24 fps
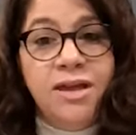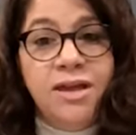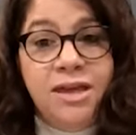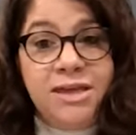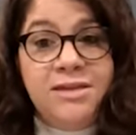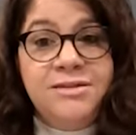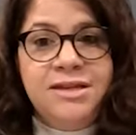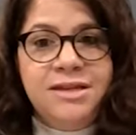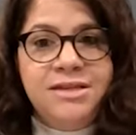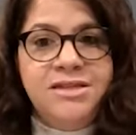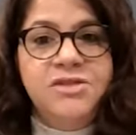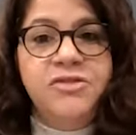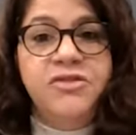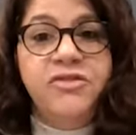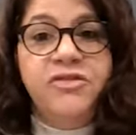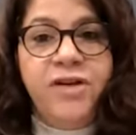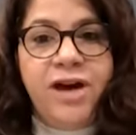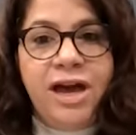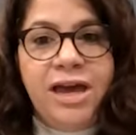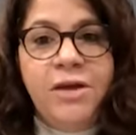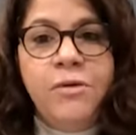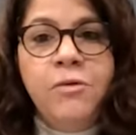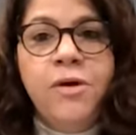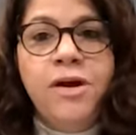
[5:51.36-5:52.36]

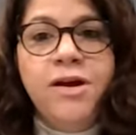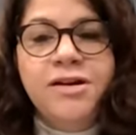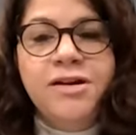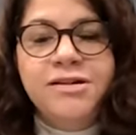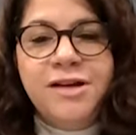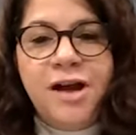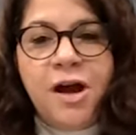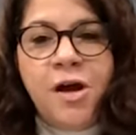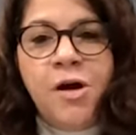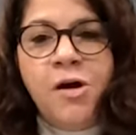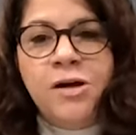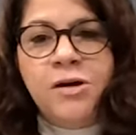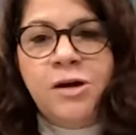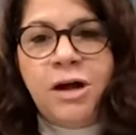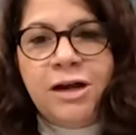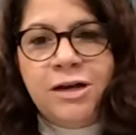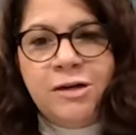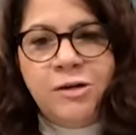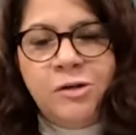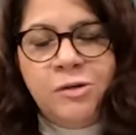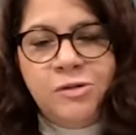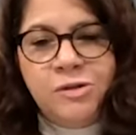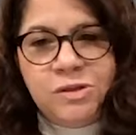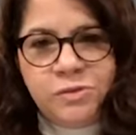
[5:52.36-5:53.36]
identifying where are
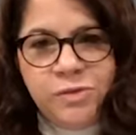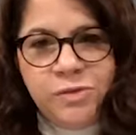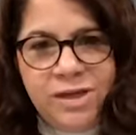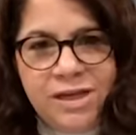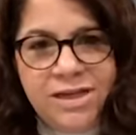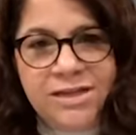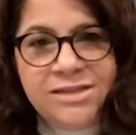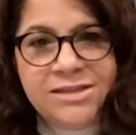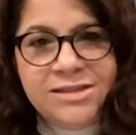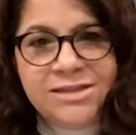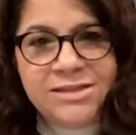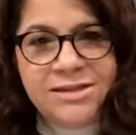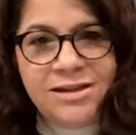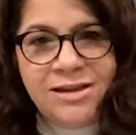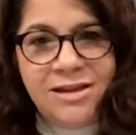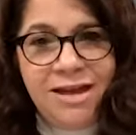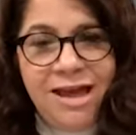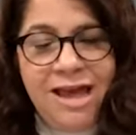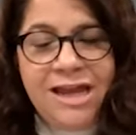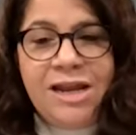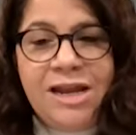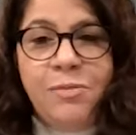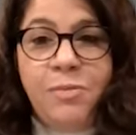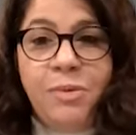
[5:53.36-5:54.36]
those weeds,
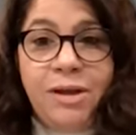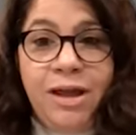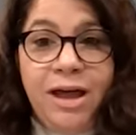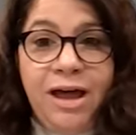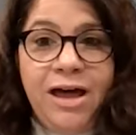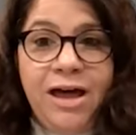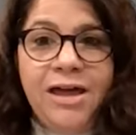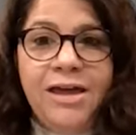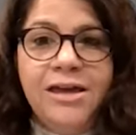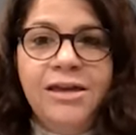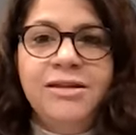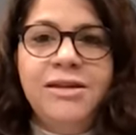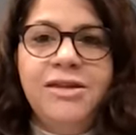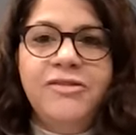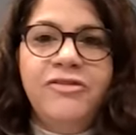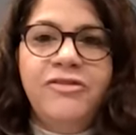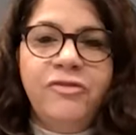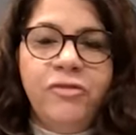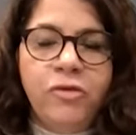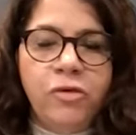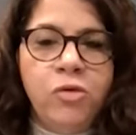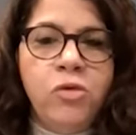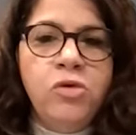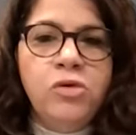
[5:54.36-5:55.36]
and applying the
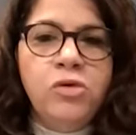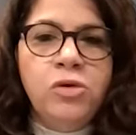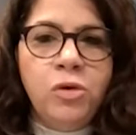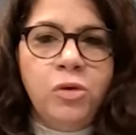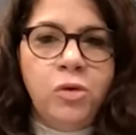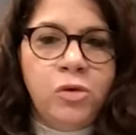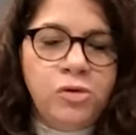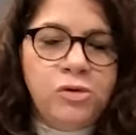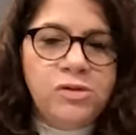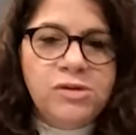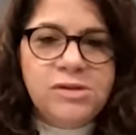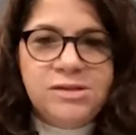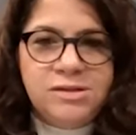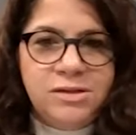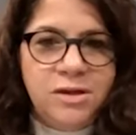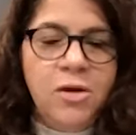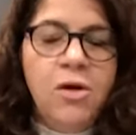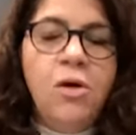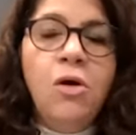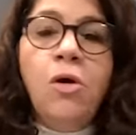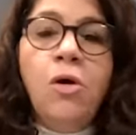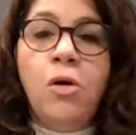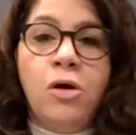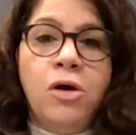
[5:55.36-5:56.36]
full dose
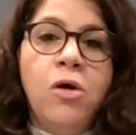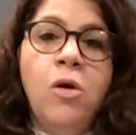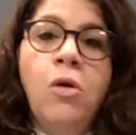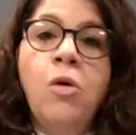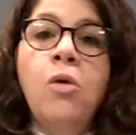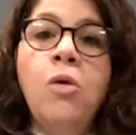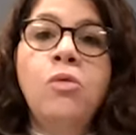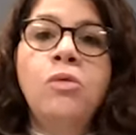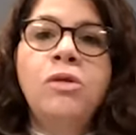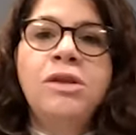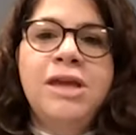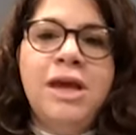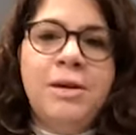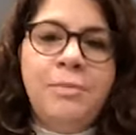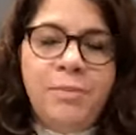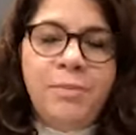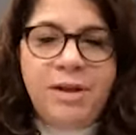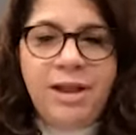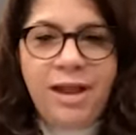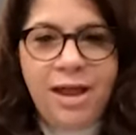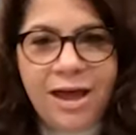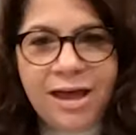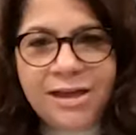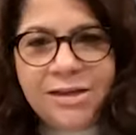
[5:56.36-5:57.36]
or only
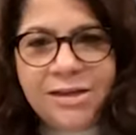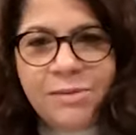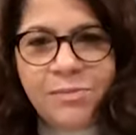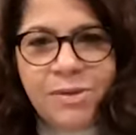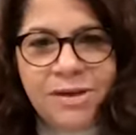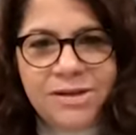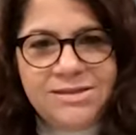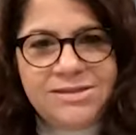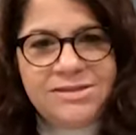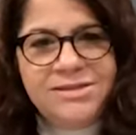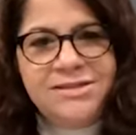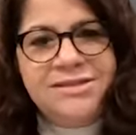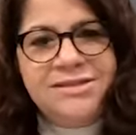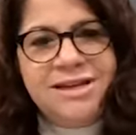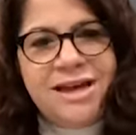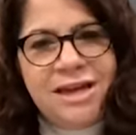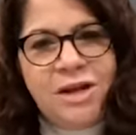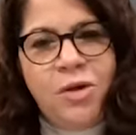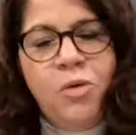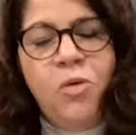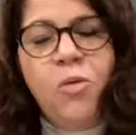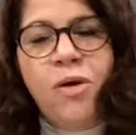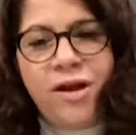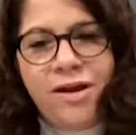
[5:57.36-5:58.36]
applying the pesticide
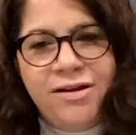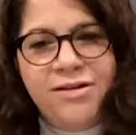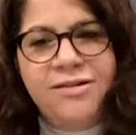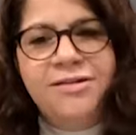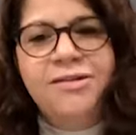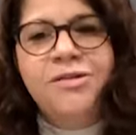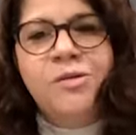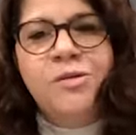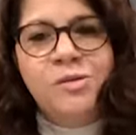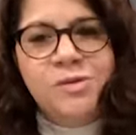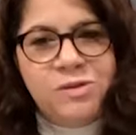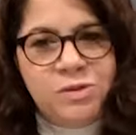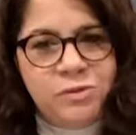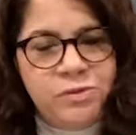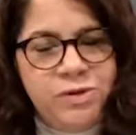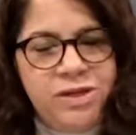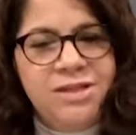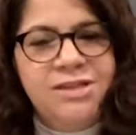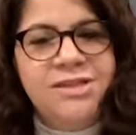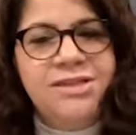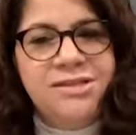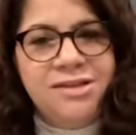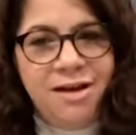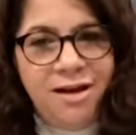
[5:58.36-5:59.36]
where those
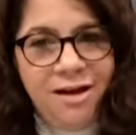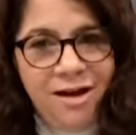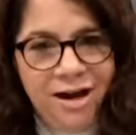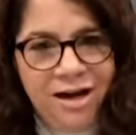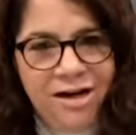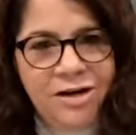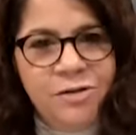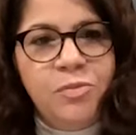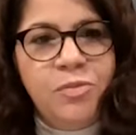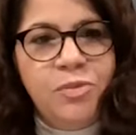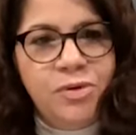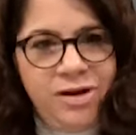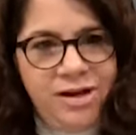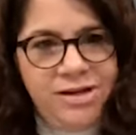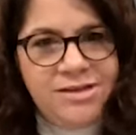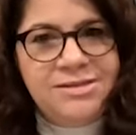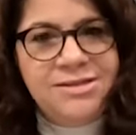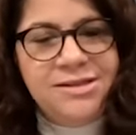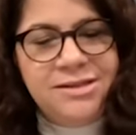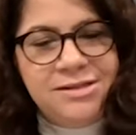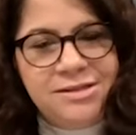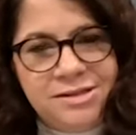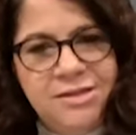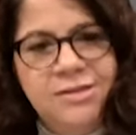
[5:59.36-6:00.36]
weeds are
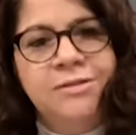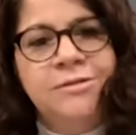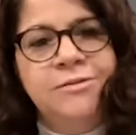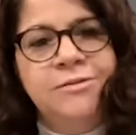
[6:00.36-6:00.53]
present.